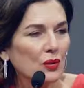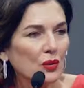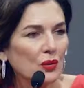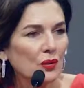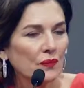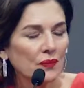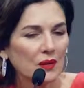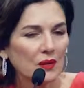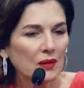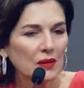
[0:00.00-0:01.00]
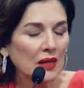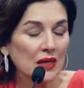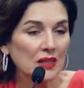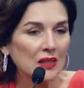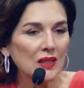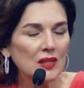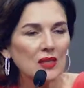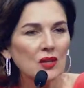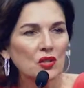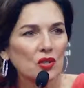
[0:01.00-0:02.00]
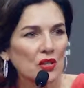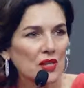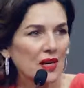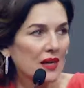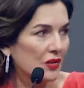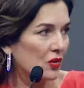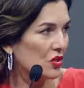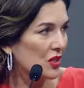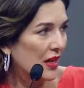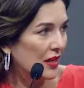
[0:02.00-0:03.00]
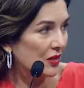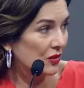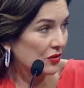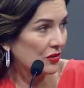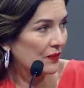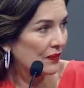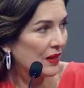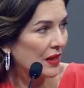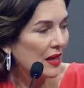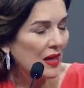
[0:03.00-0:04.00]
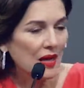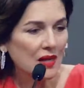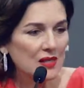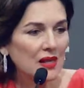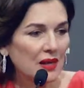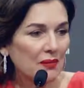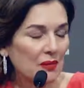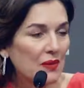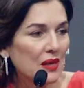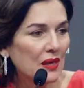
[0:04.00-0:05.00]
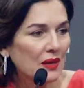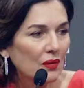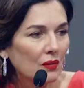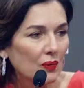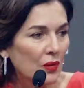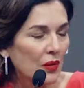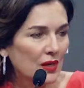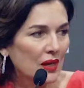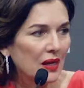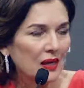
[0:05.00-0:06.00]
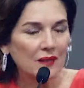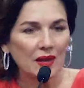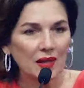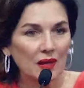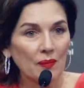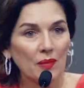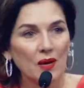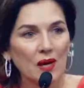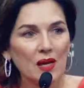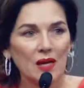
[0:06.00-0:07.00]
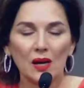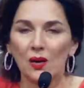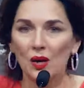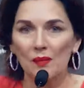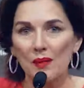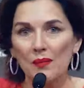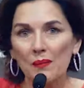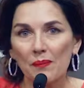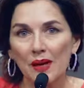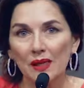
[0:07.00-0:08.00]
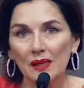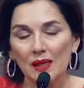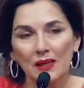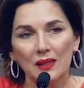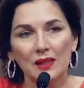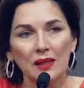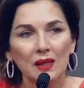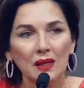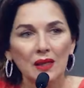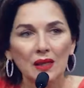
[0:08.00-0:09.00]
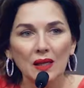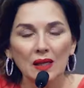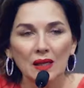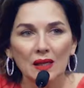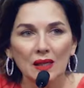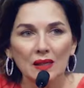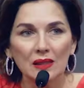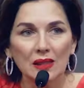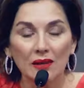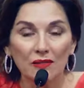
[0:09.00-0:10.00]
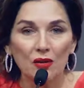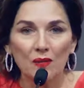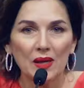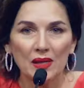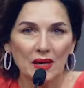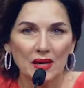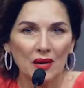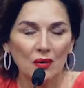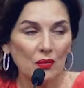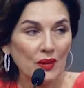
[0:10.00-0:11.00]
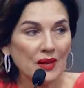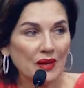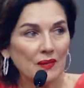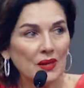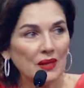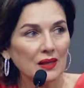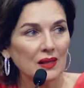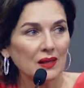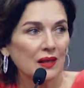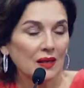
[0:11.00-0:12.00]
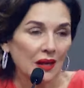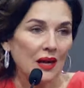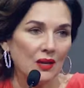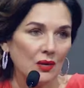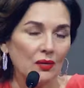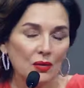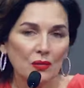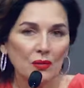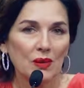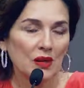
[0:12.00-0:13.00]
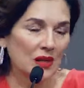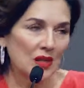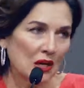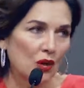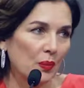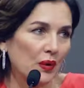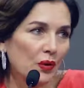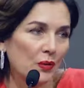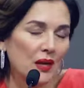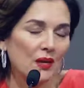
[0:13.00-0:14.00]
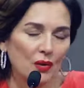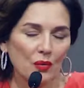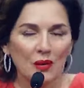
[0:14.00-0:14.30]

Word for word: case, when in nineteen seventy-five I was fourteen. So therefore I lived this climate and this period, and what most impacts me about the way uh, Benjamin has n n